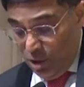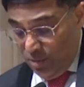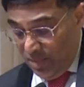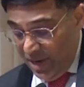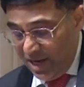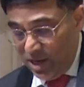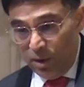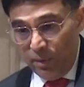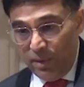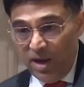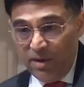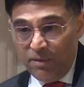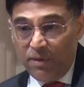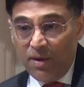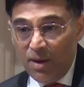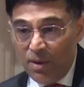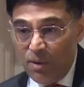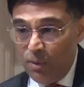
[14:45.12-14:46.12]

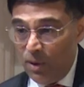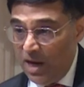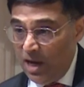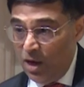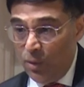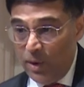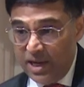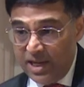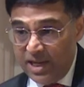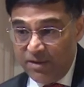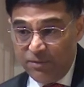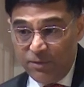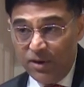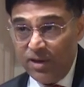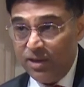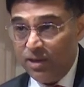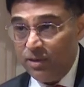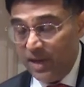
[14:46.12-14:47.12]
microwave, while you're waiting
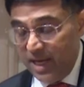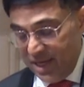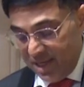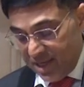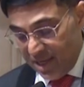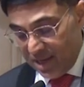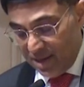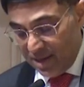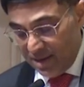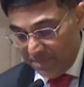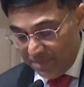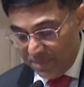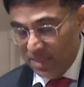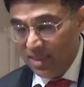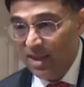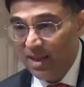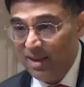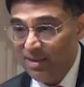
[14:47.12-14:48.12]
for it to heat,
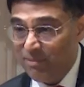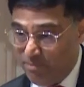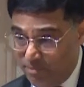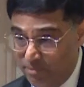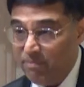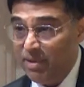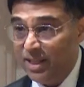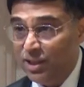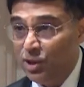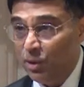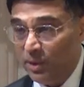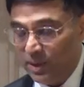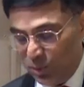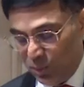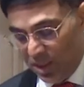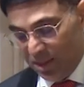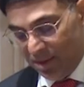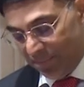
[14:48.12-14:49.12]
beats you
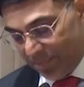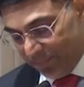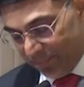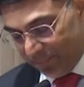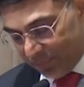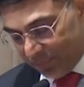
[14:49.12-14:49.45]
as well.